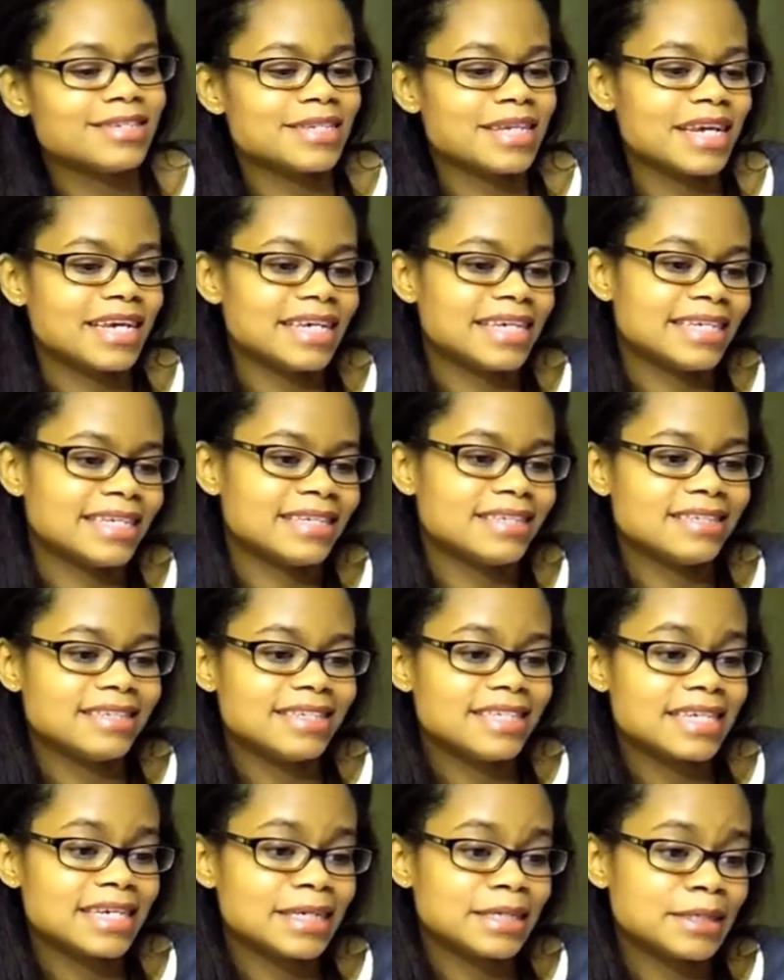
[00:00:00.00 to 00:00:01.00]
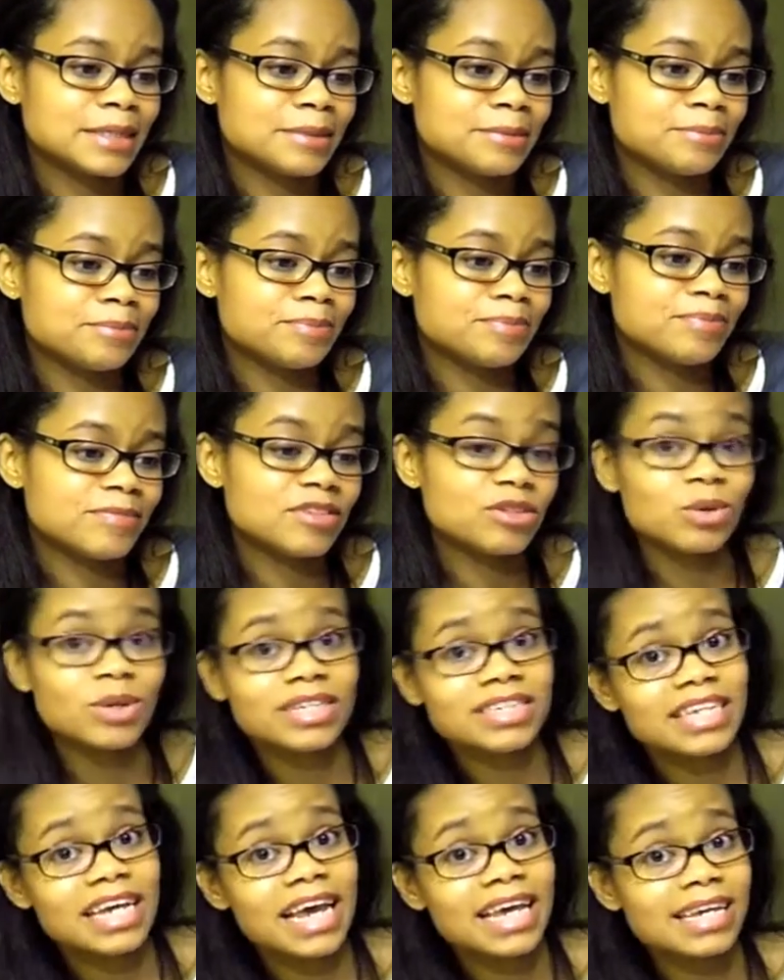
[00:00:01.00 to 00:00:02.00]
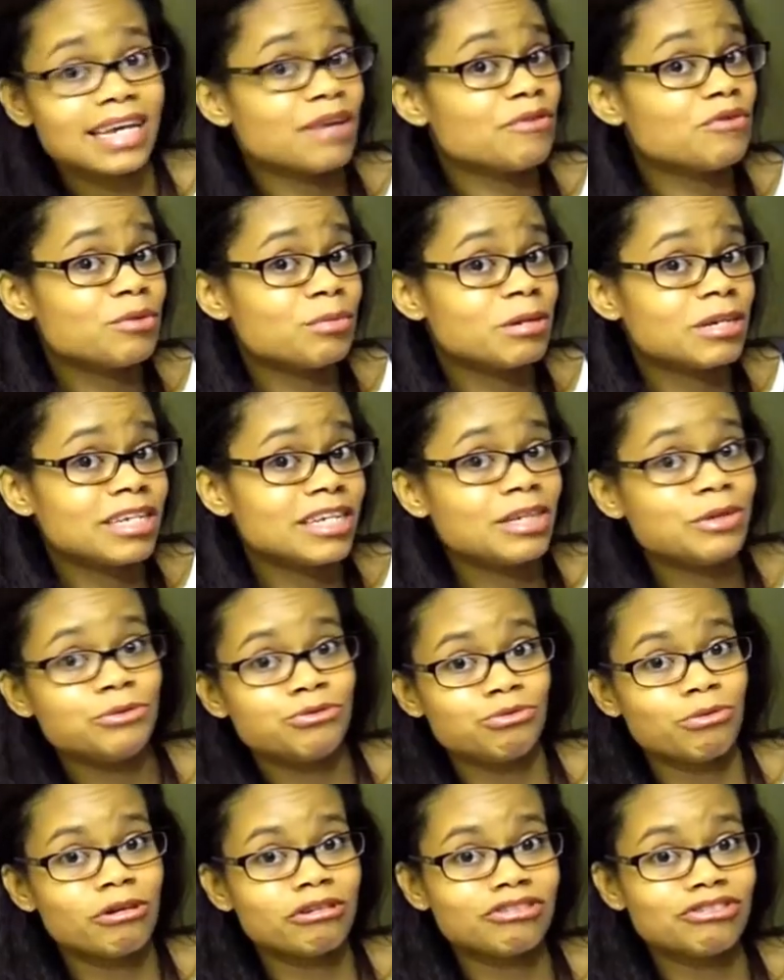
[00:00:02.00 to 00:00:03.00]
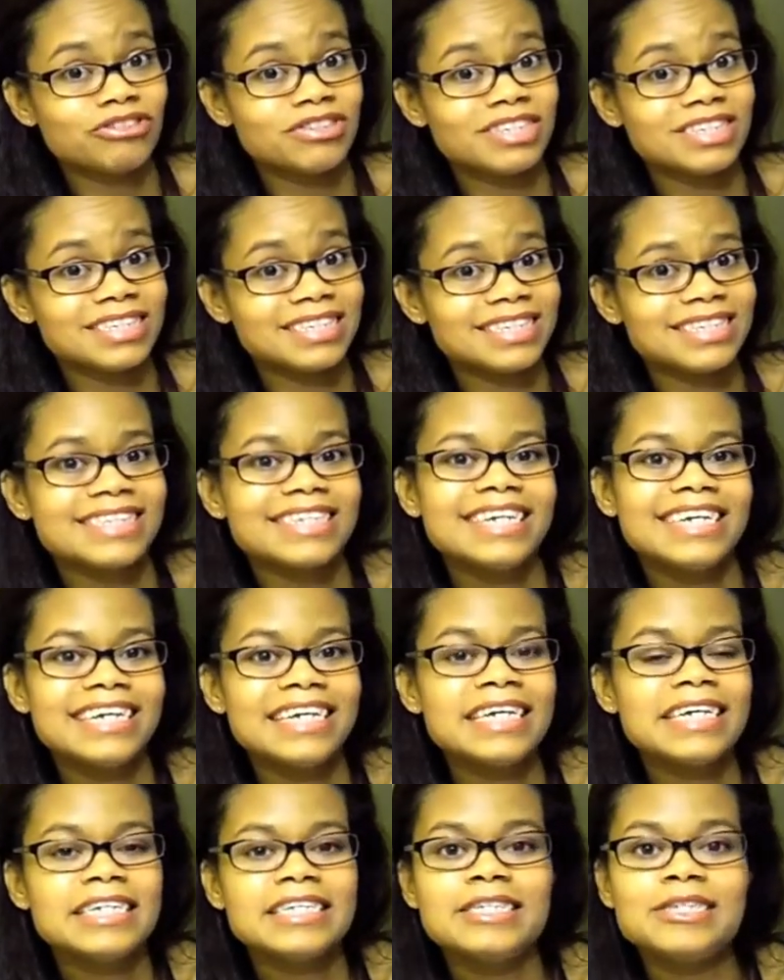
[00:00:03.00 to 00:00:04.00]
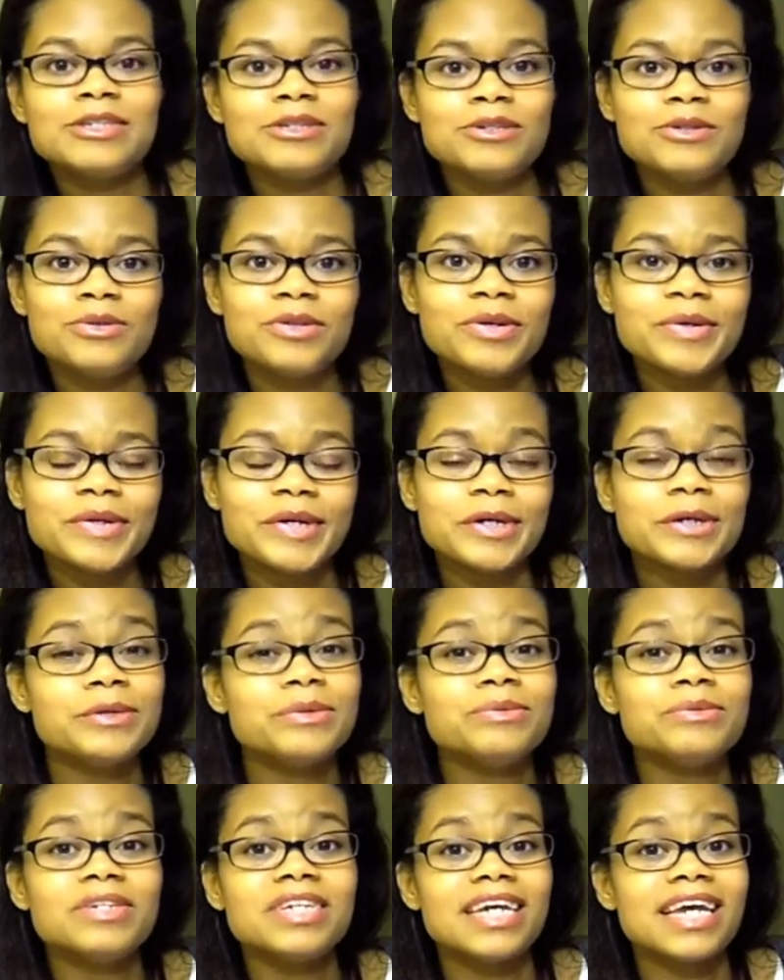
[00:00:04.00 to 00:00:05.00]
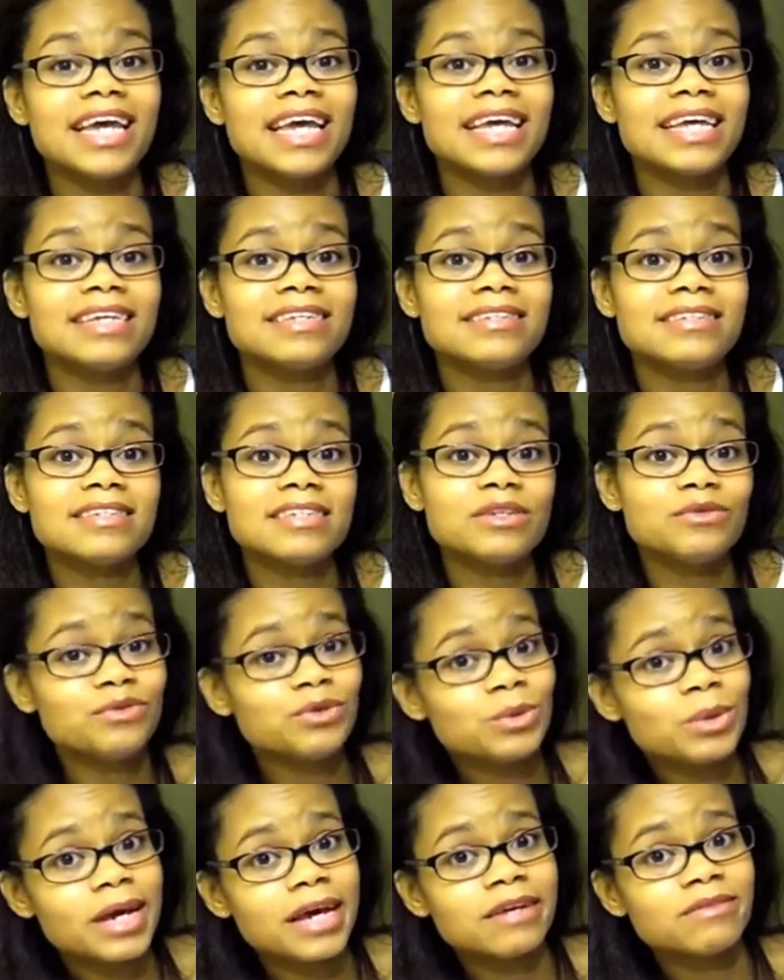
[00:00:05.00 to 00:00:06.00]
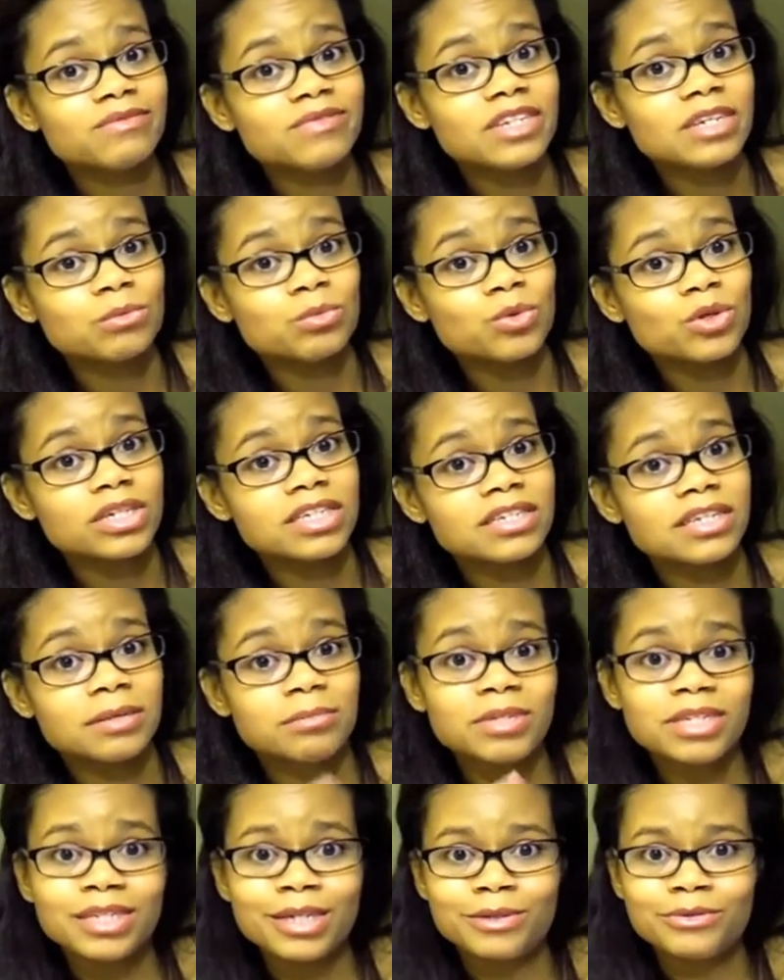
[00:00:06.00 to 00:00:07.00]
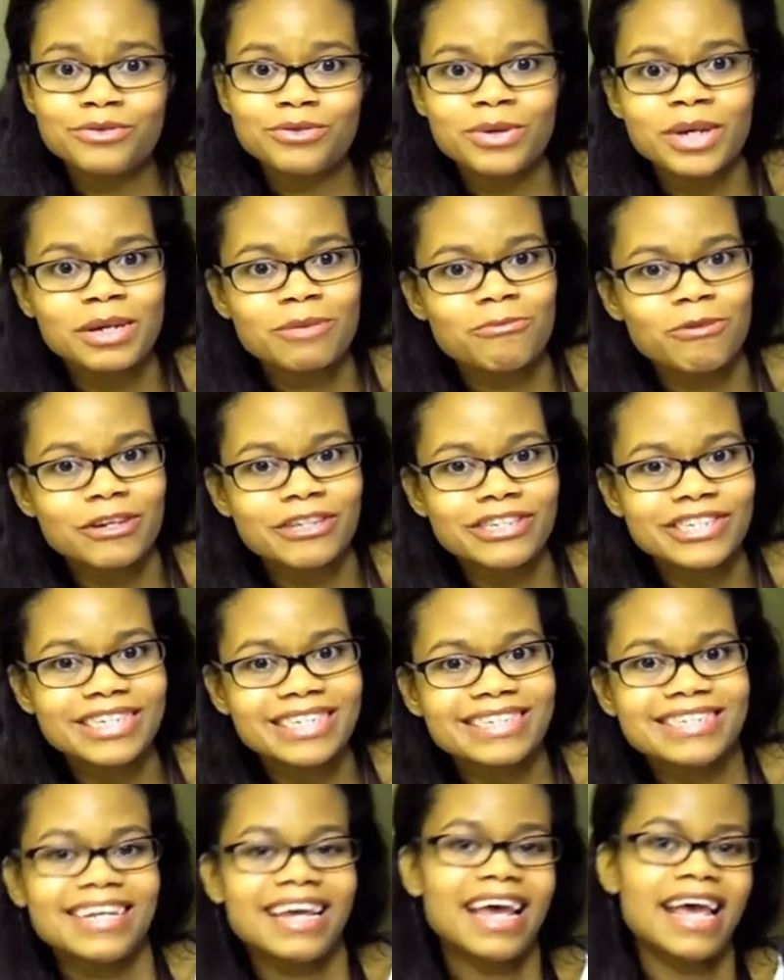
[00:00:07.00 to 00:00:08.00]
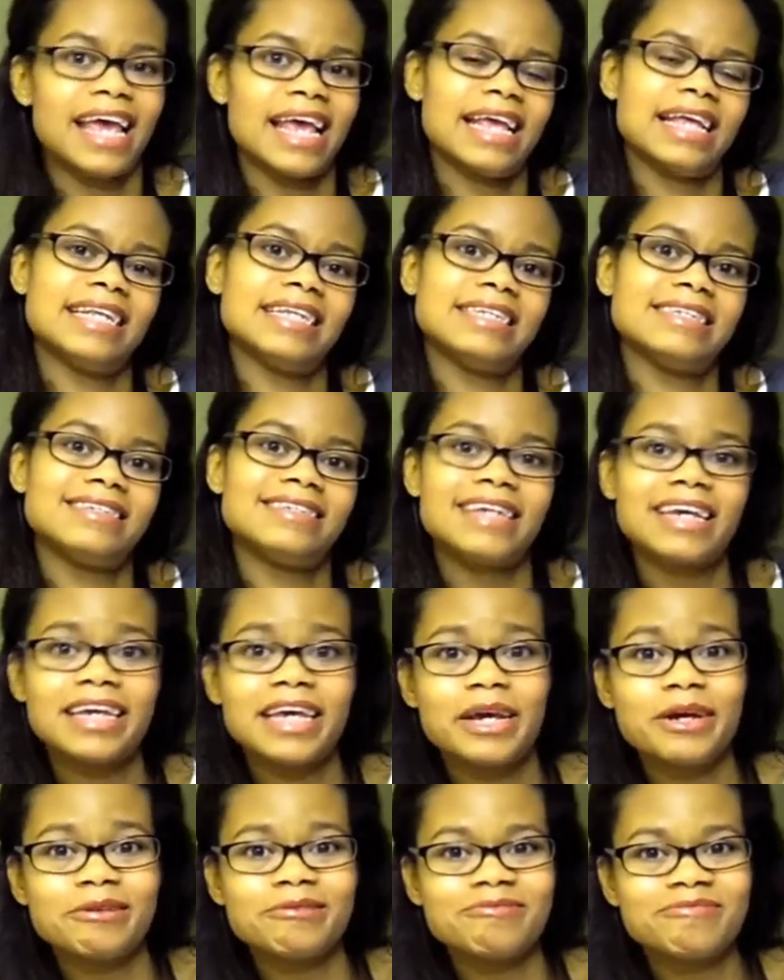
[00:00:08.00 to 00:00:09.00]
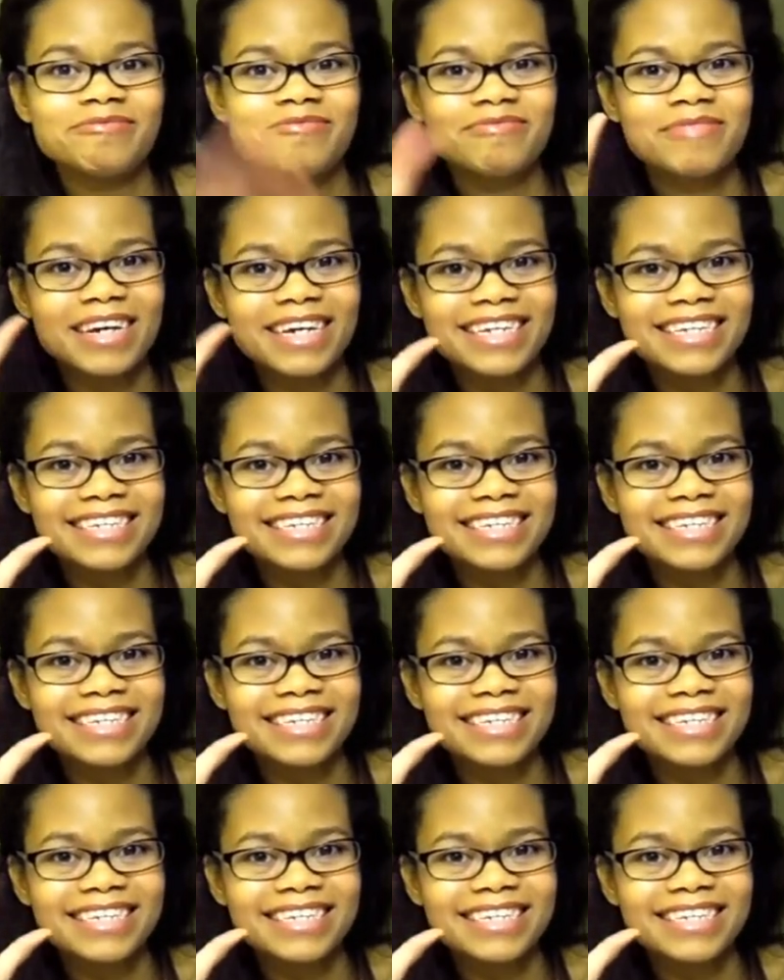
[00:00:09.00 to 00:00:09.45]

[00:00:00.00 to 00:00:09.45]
And so I tag everybody who's watched this to do their own. And if you have done one, let me know so I can watch it. And take it. Bye.